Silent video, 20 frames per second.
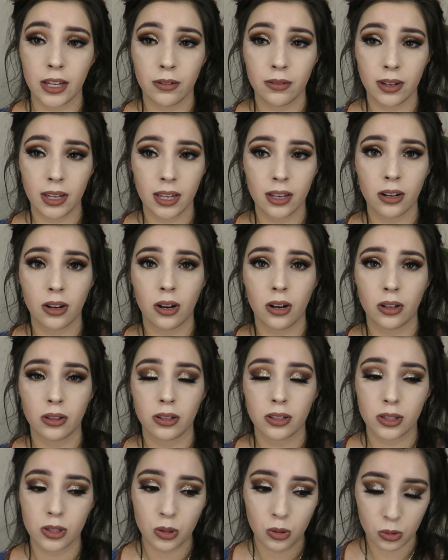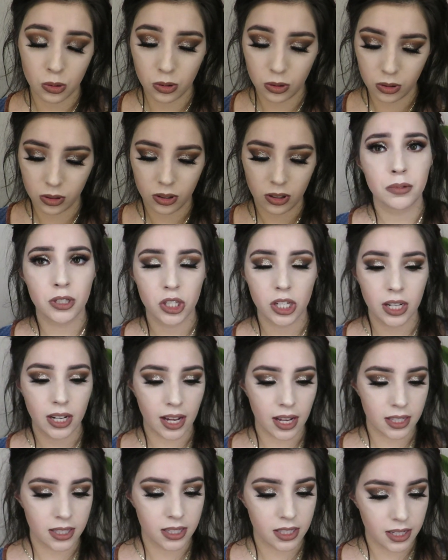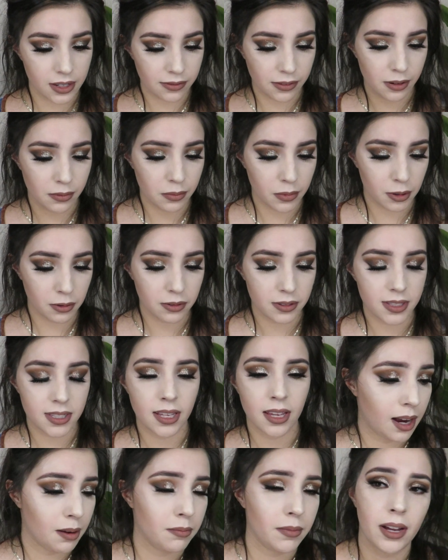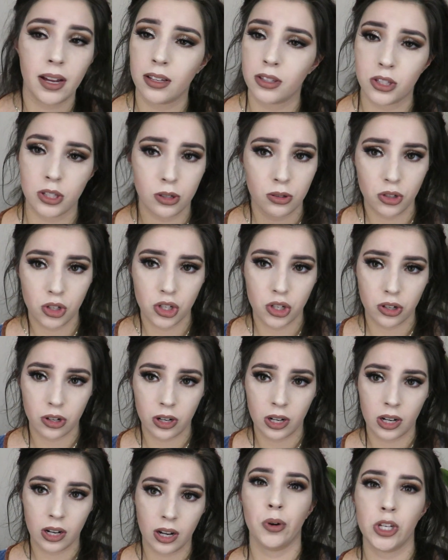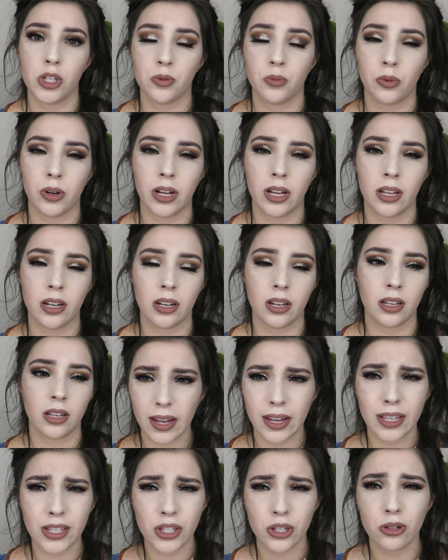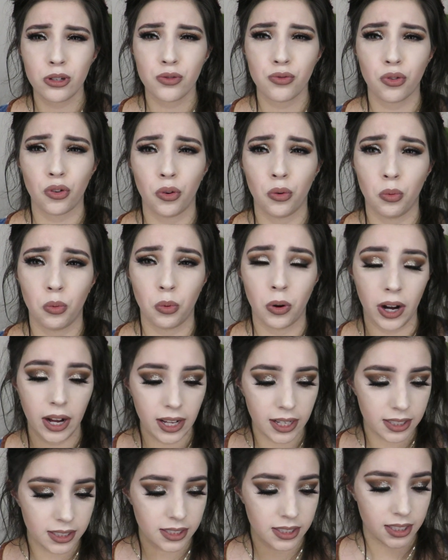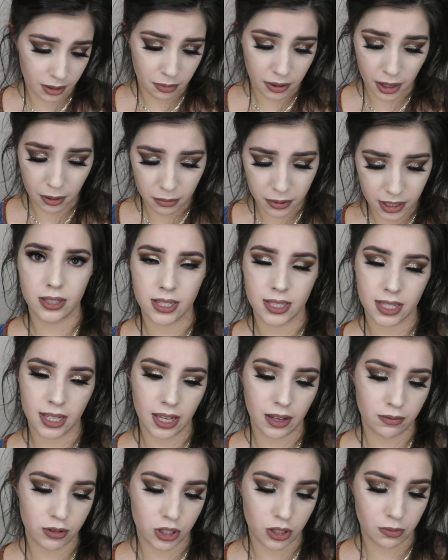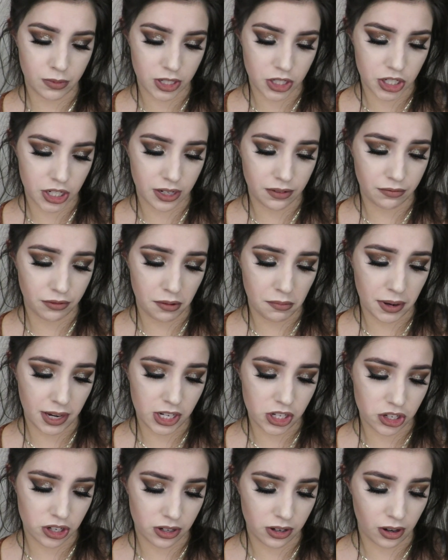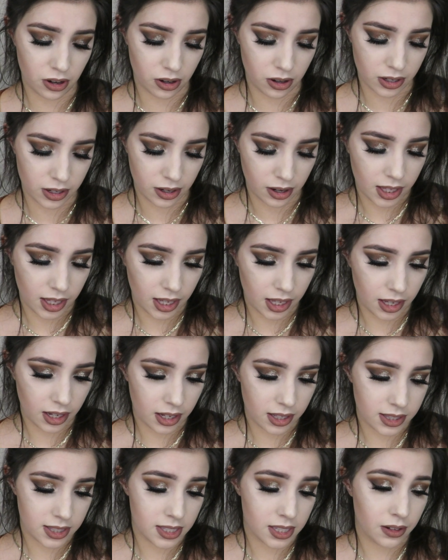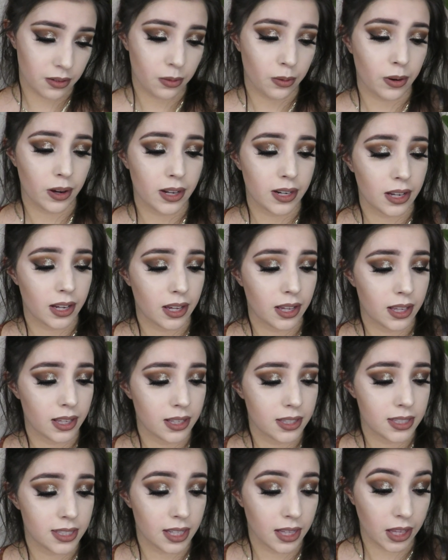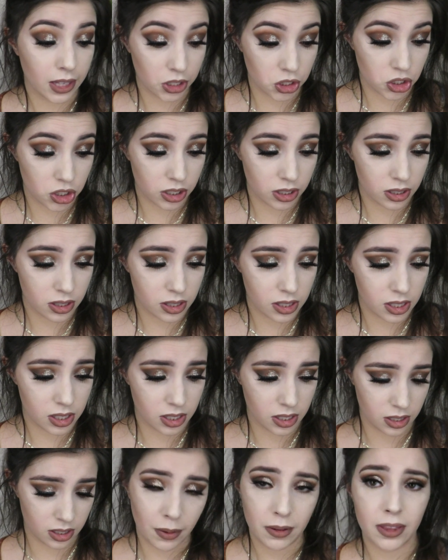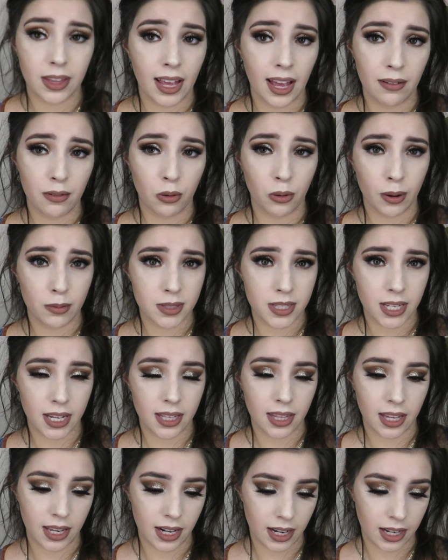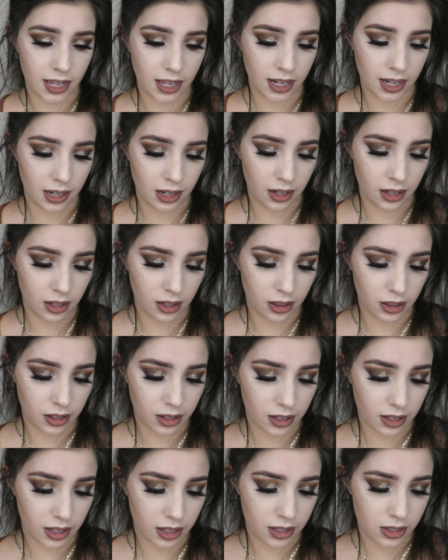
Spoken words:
you need on the tool. The machine has different modes. I'm not too sure which one is used for what. And the pamphlet doesn't give too much information on the different selections. Maybe they have a website that I can look